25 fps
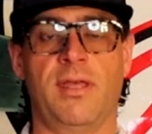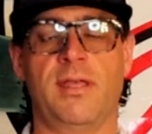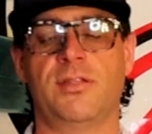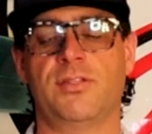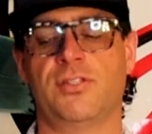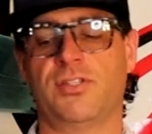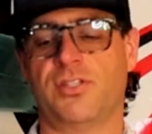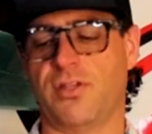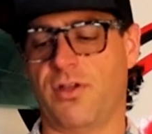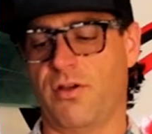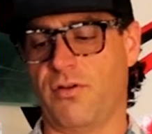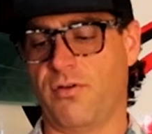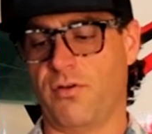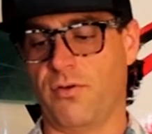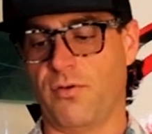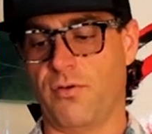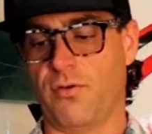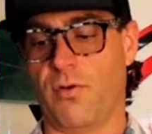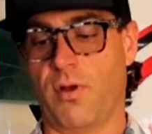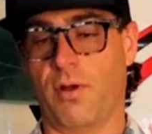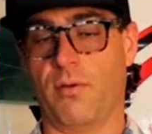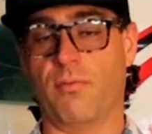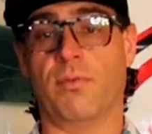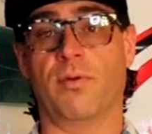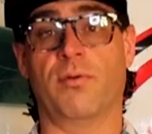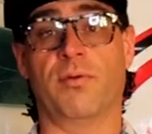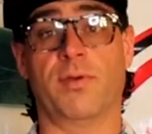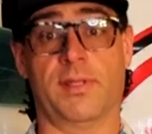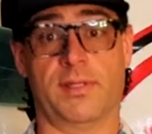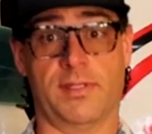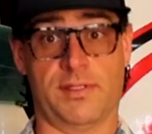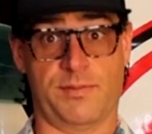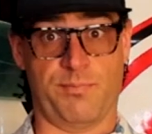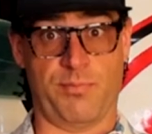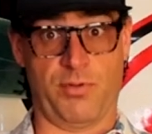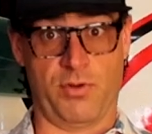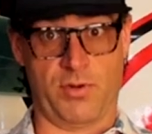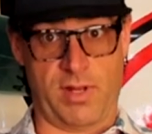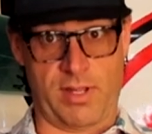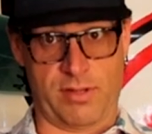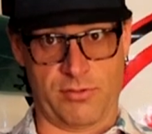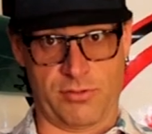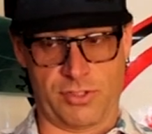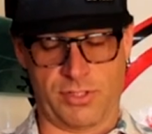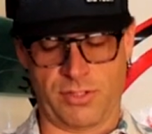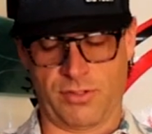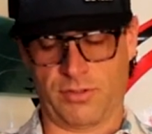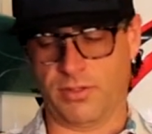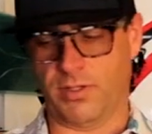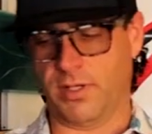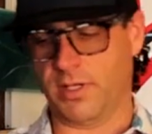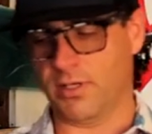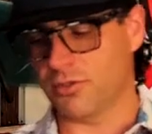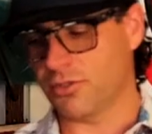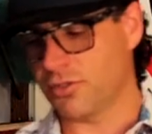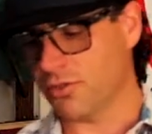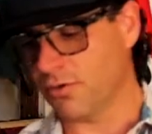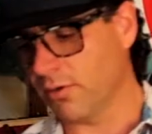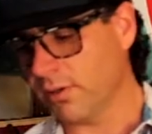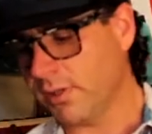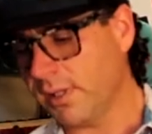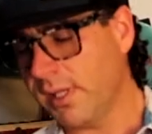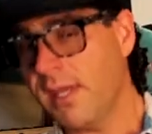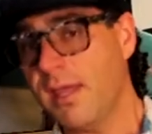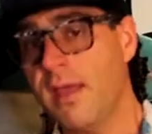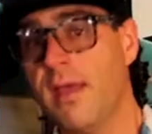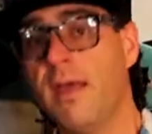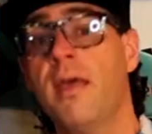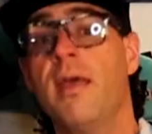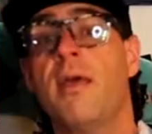So we'll get this boot out and show you here shortly.